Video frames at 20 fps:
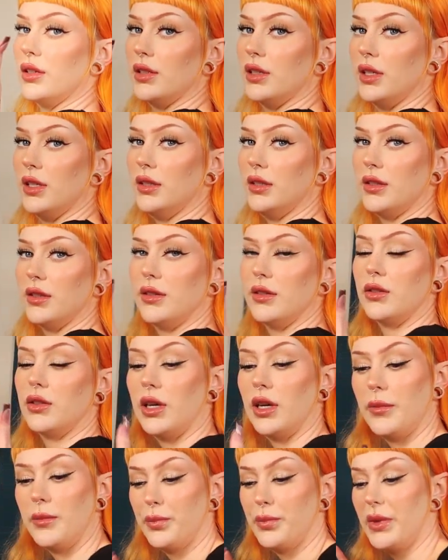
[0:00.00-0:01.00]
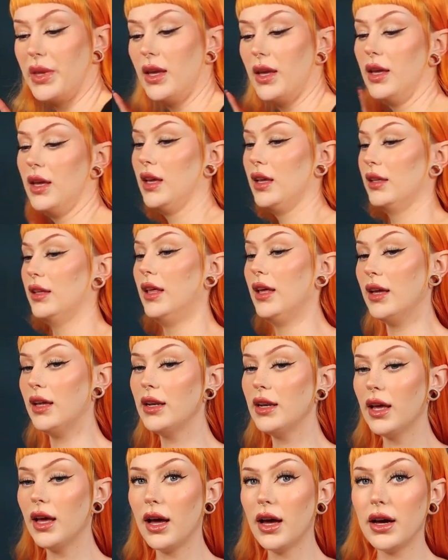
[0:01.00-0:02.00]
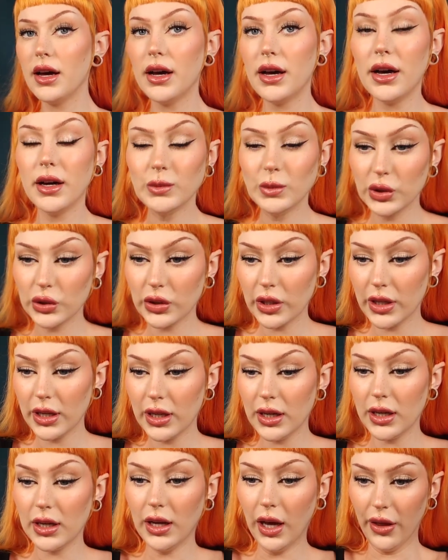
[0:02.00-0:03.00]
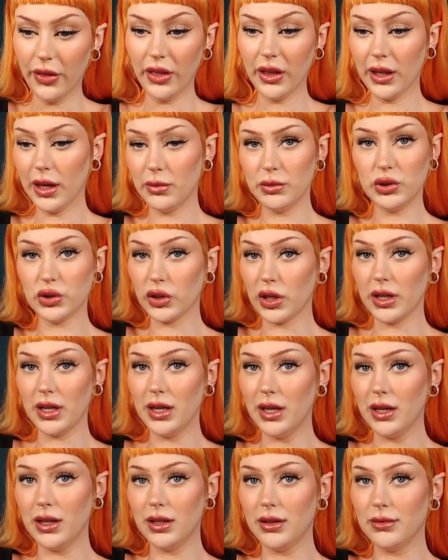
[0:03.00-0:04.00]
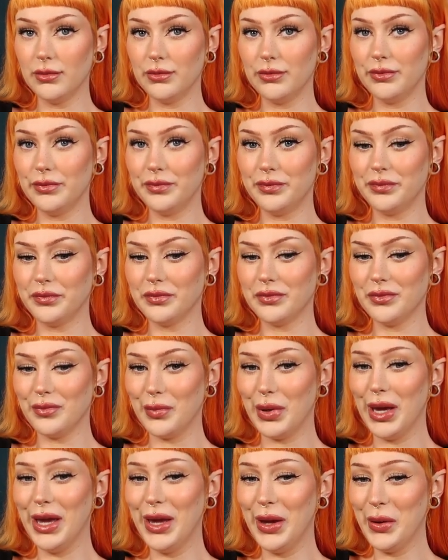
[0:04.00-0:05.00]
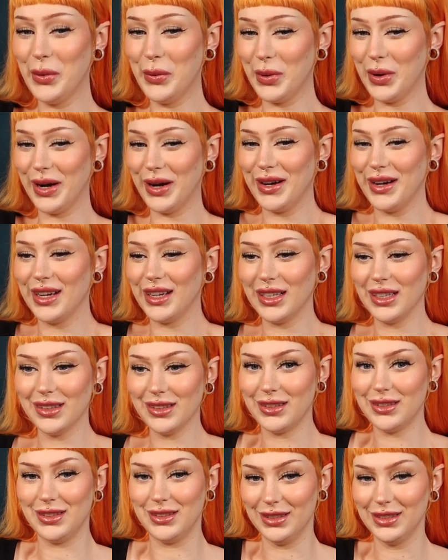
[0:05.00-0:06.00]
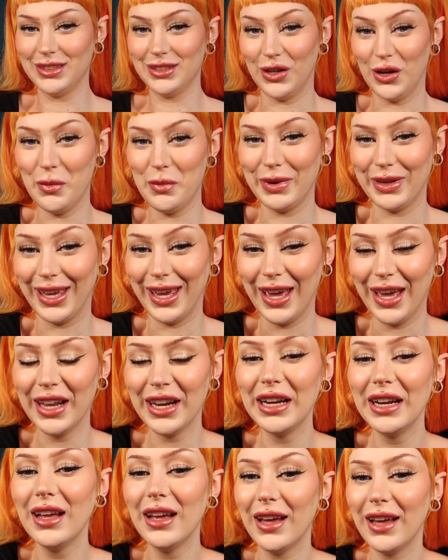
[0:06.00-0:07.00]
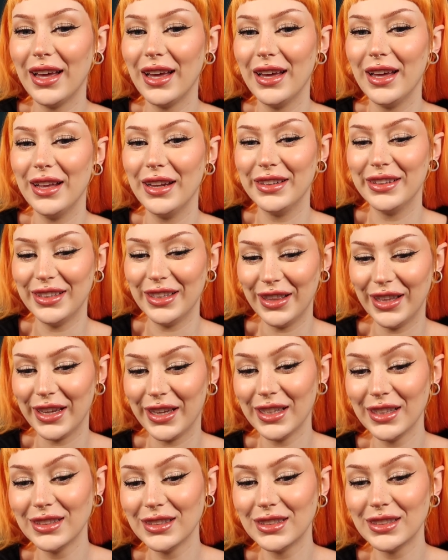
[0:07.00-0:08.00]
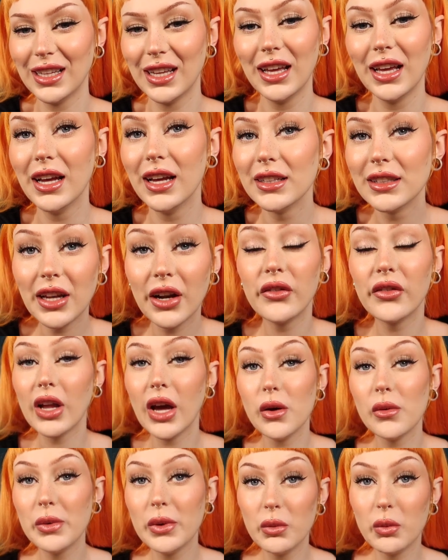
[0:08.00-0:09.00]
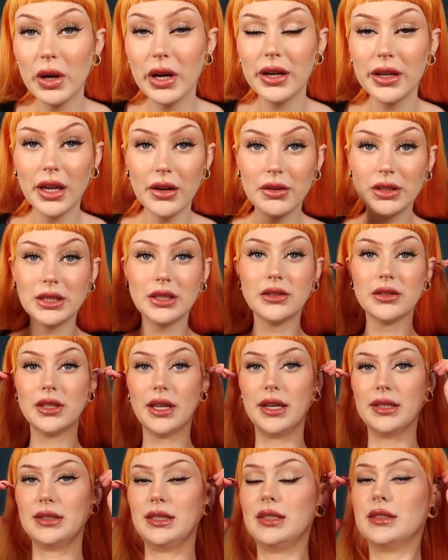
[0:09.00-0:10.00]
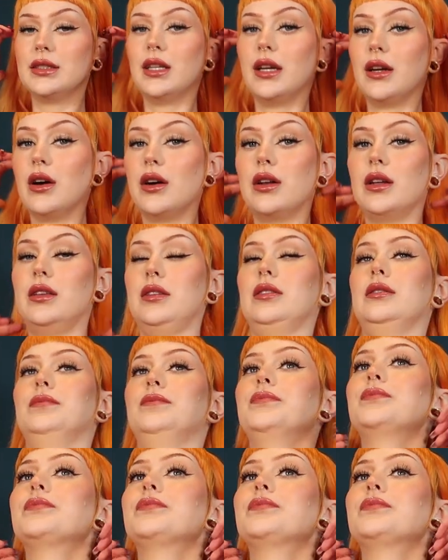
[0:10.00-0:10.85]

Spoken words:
Yes? Okay. Then I think I'm just gonna be wearing this top again and the leggings that I've now been wearing every single day since I got it.